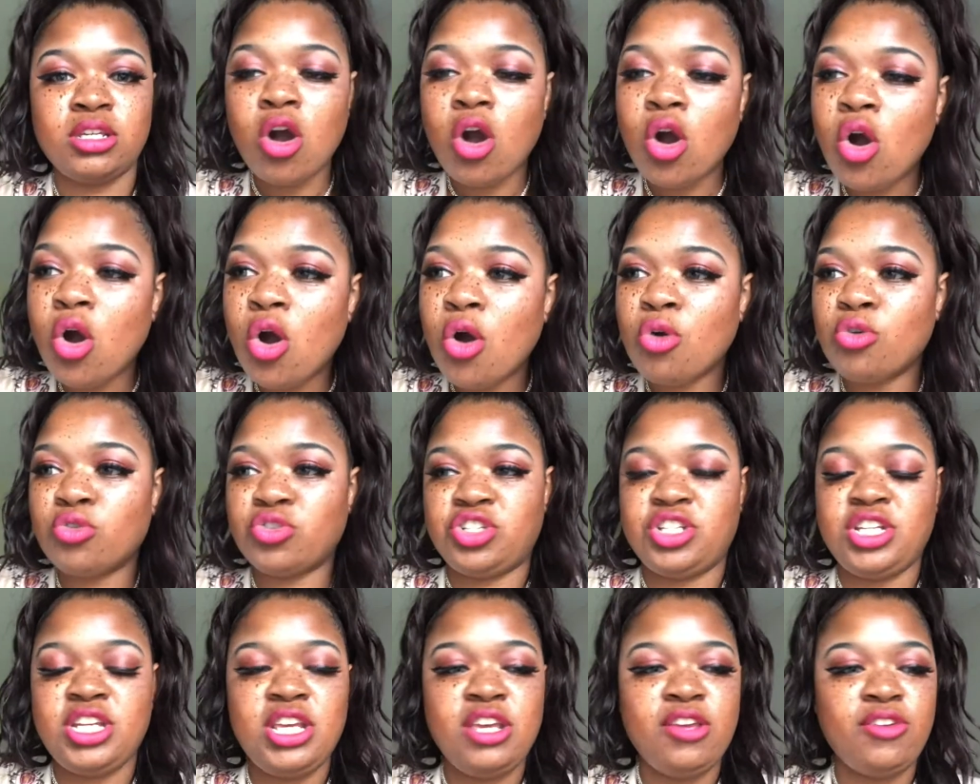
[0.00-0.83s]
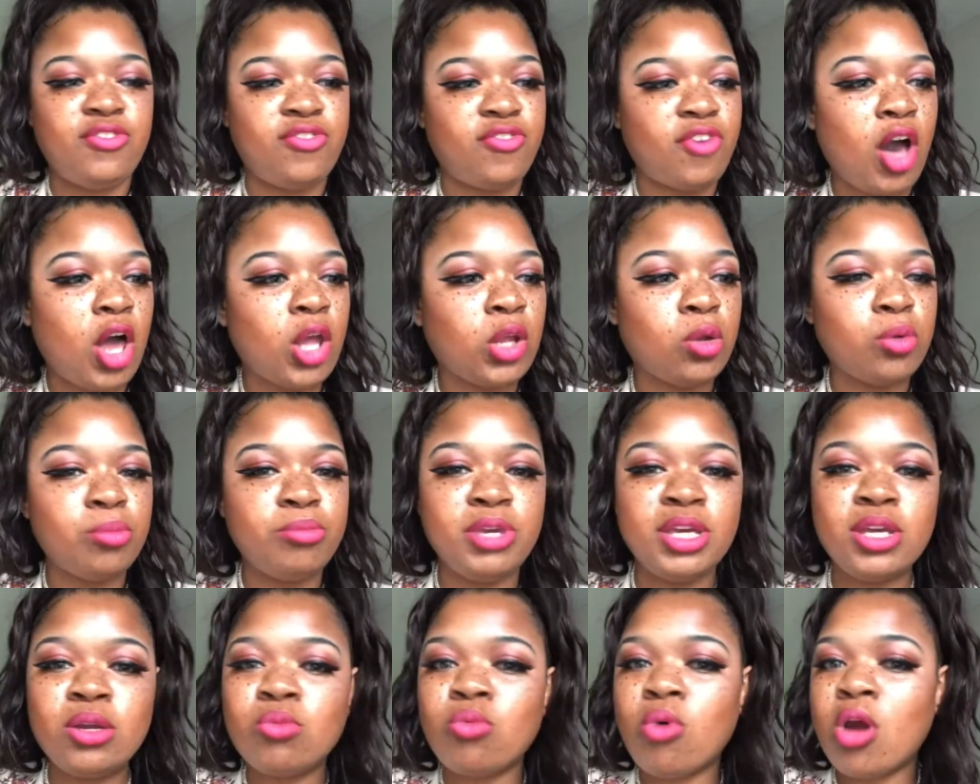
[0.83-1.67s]
Oh, she followed
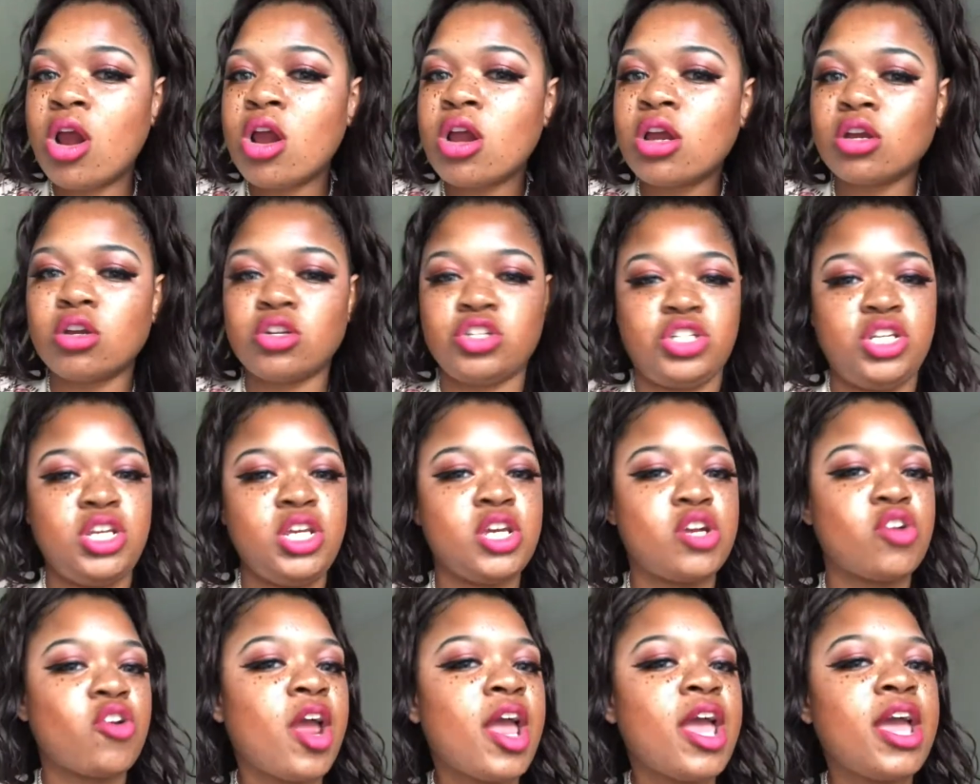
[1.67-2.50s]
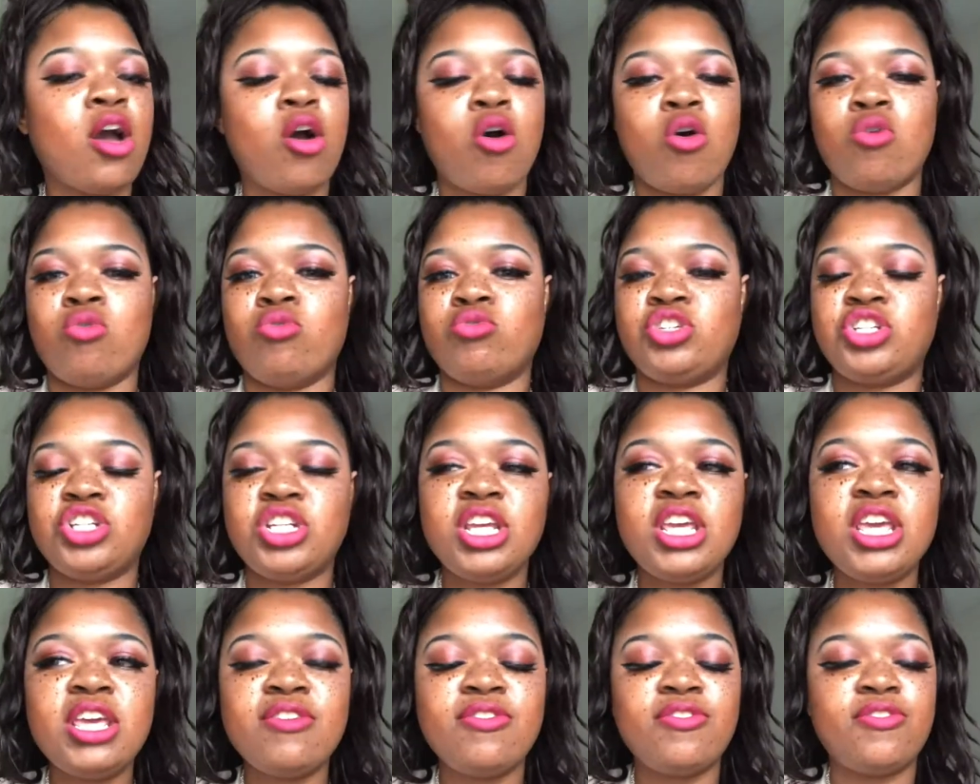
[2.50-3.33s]
me to work. She crazy. Oh,
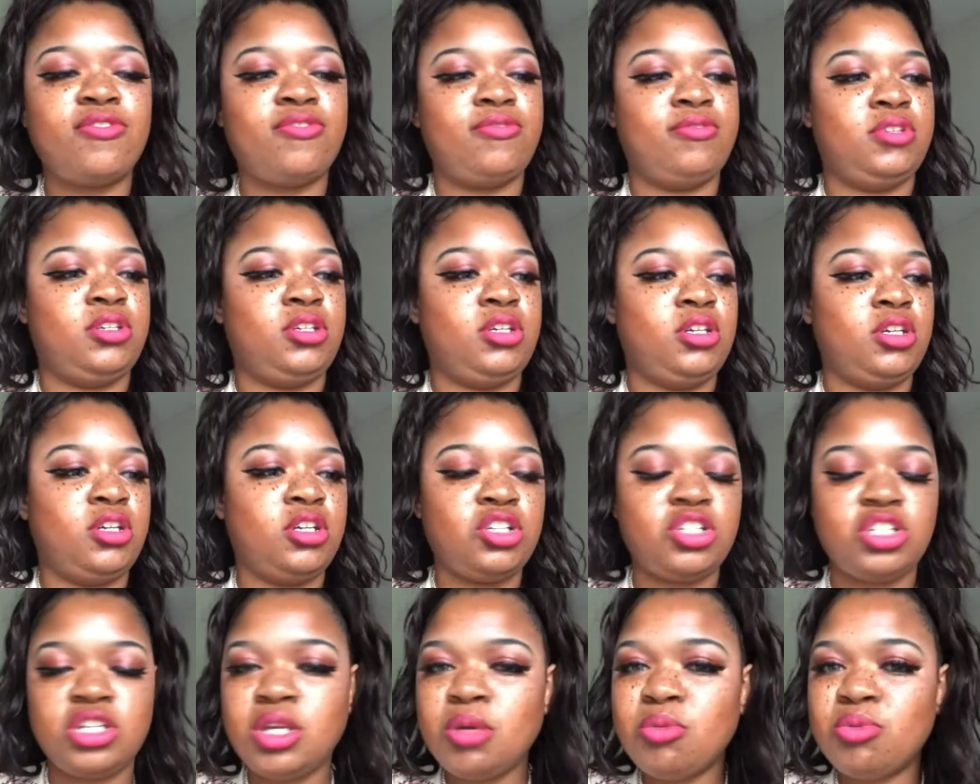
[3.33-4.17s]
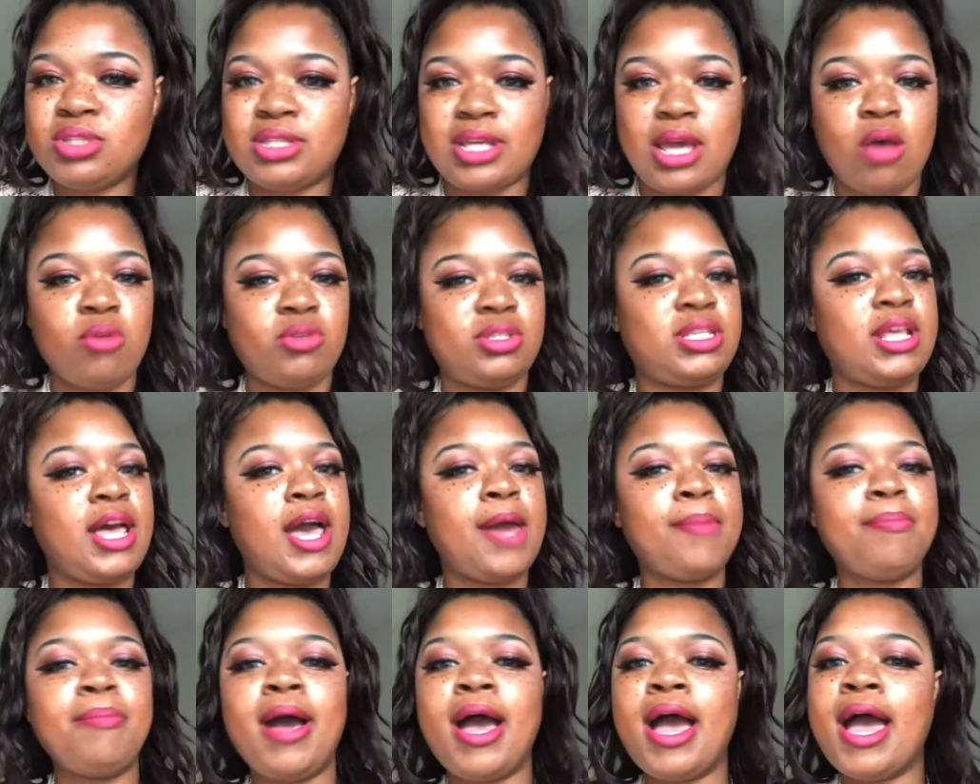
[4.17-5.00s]
she was
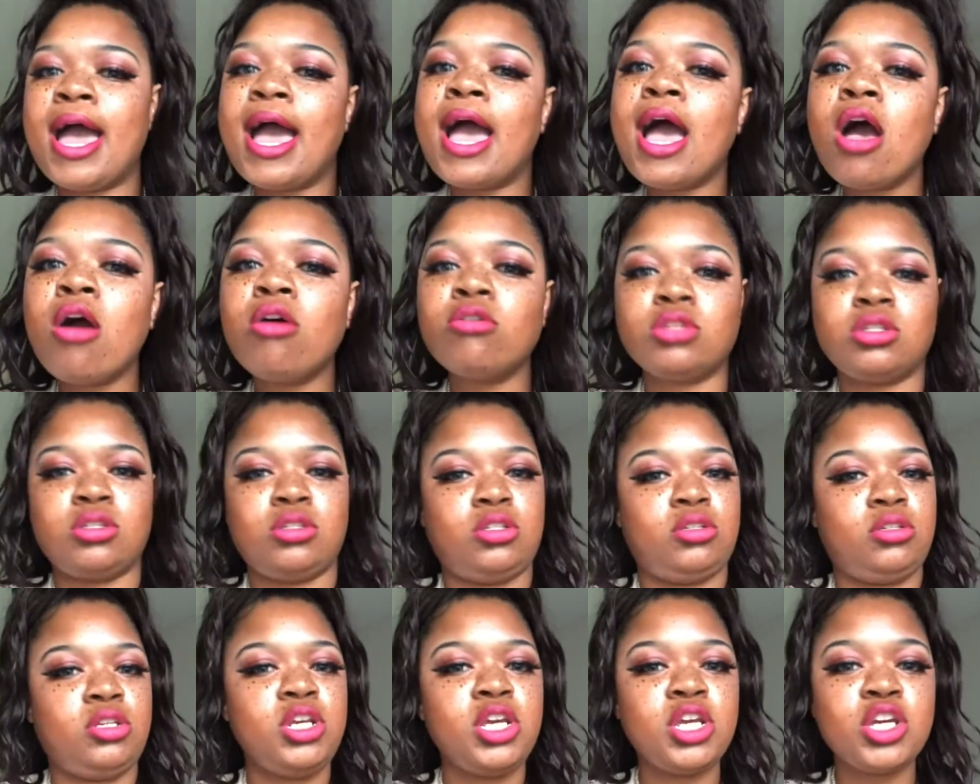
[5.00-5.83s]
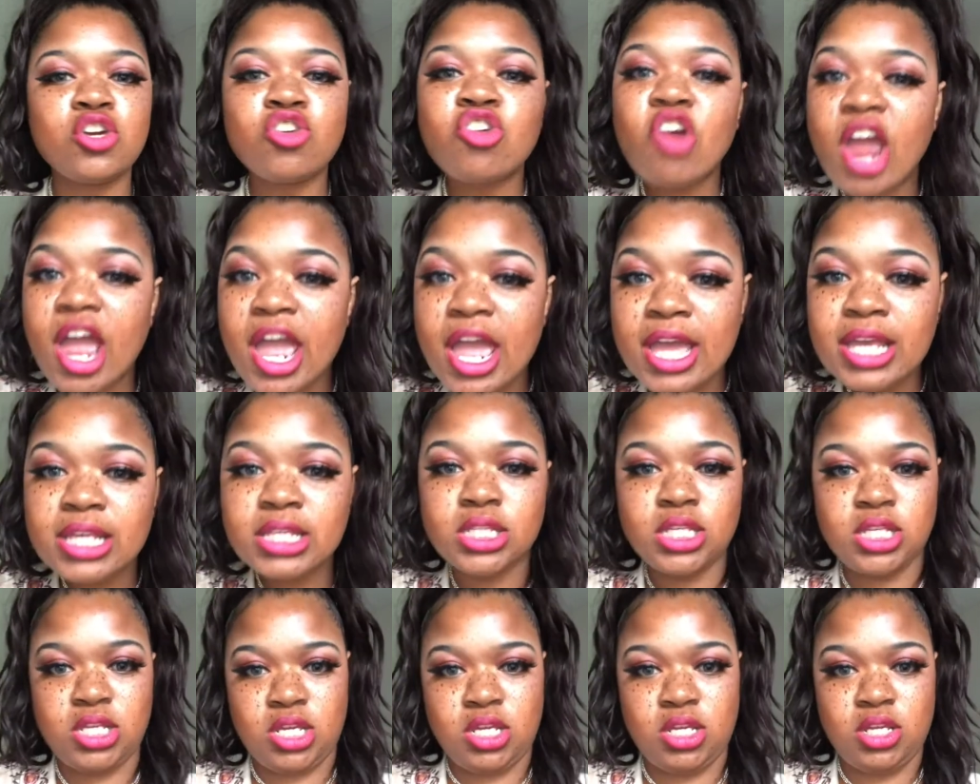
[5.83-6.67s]
outside my house. She
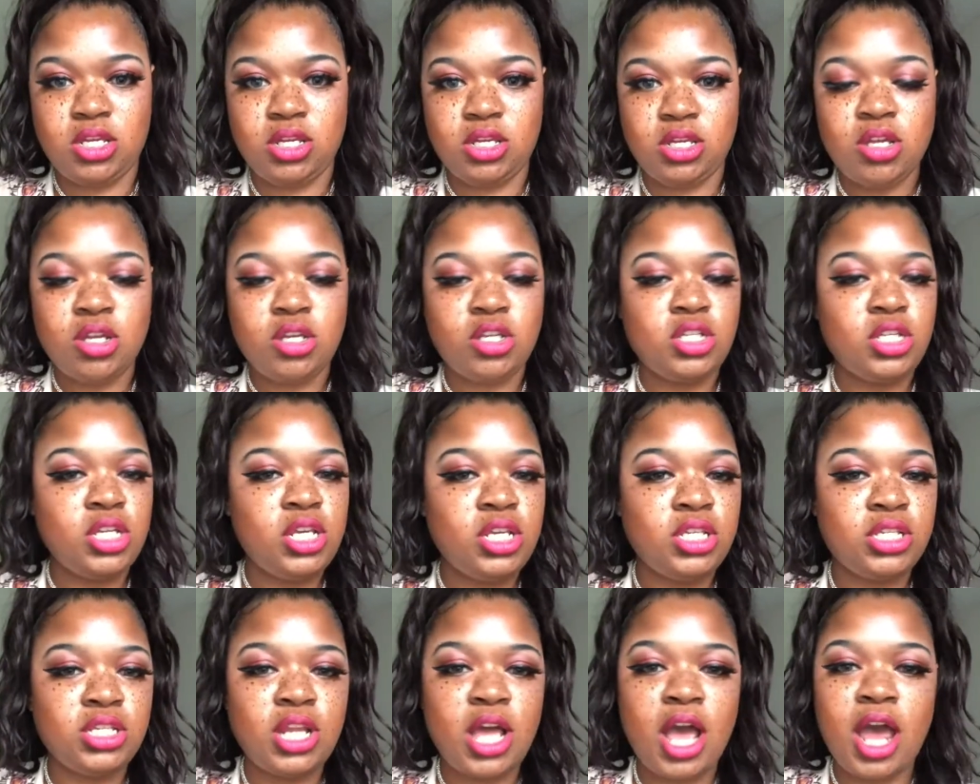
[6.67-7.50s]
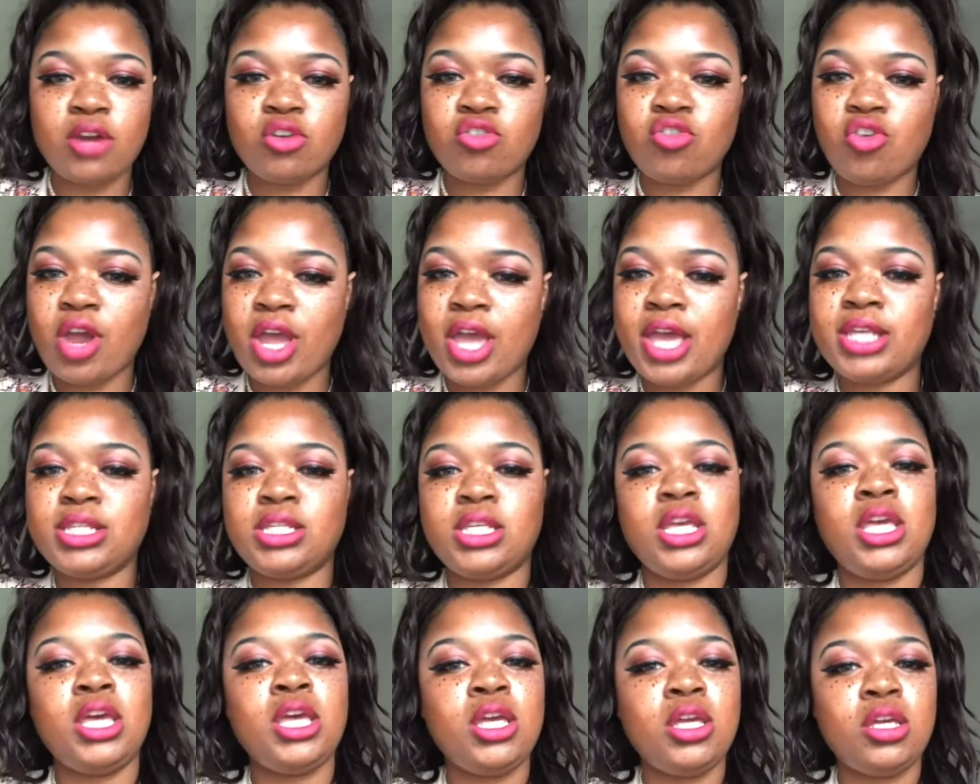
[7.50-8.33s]
crazy. She's not
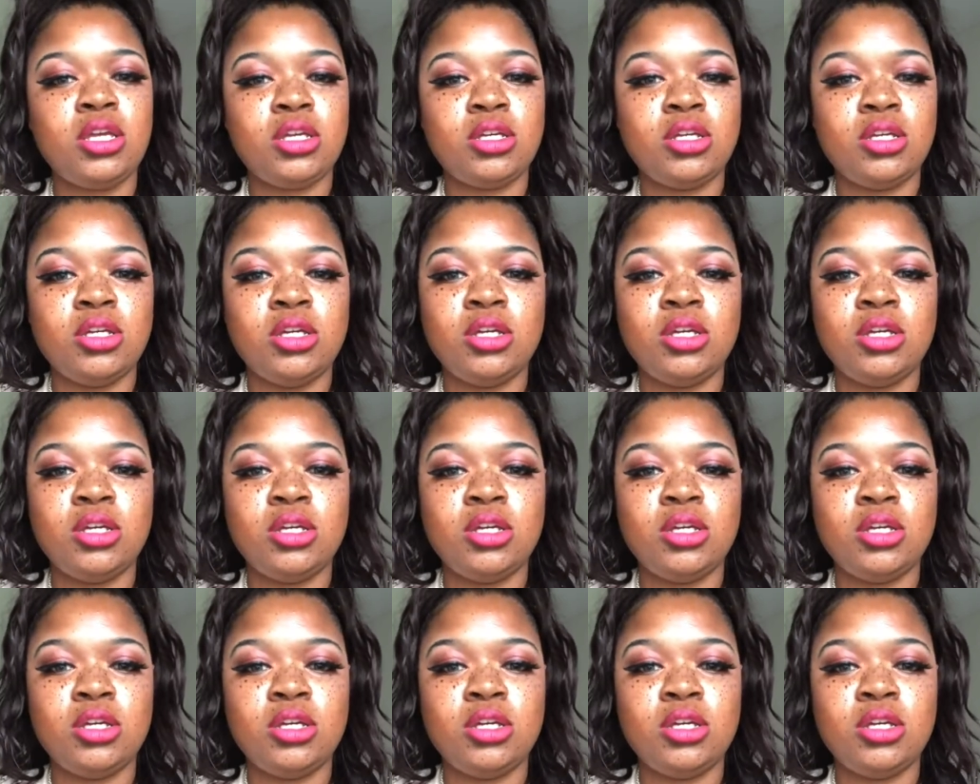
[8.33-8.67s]
crazy.